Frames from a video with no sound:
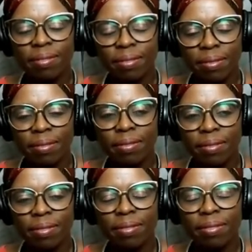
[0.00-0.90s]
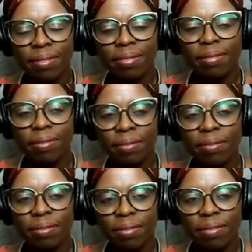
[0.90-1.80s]

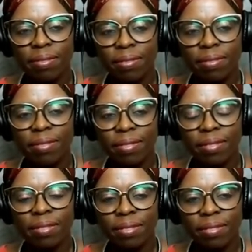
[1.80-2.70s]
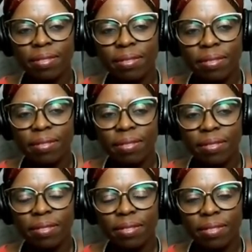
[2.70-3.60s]

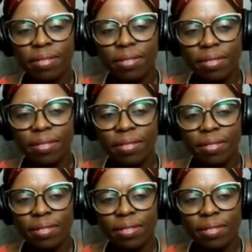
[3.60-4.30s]
This person isn't speaking.